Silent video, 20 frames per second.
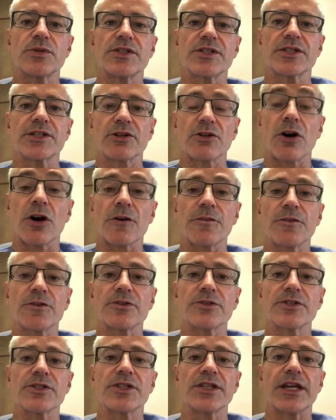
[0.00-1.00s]
still offer
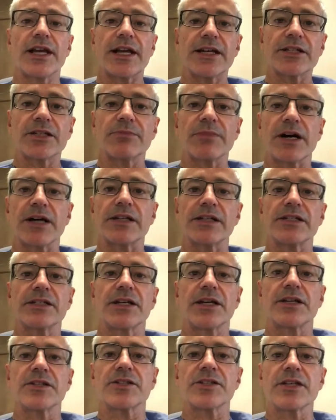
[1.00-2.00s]
is the antibody test.